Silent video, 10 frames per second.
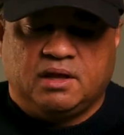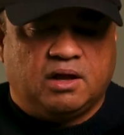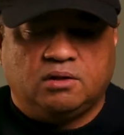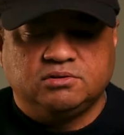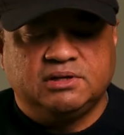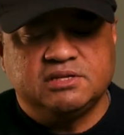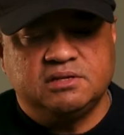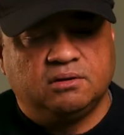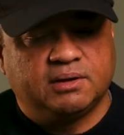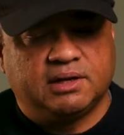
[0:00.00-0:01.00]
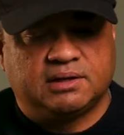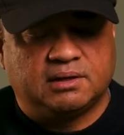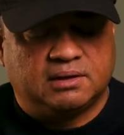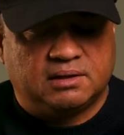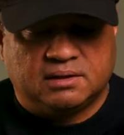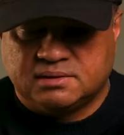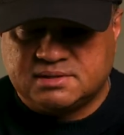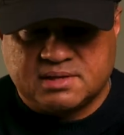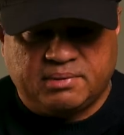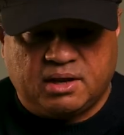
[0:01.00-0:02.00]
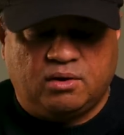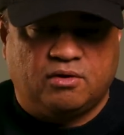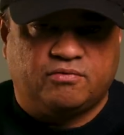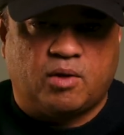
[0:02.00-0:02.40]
Although it doesn't look it, there's some kind of